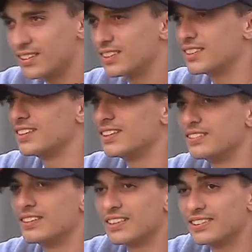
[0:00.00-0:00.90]

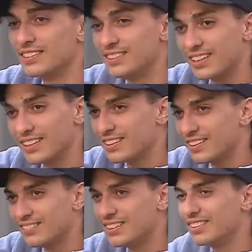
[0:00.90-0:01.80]
22-year-old
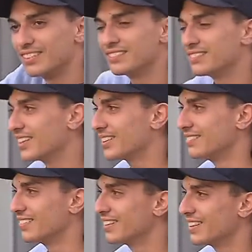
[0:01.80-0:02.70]
Rocco Razumiglu
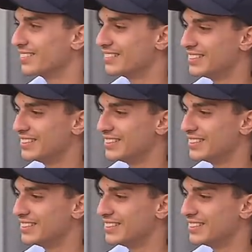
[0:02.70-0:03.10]
says he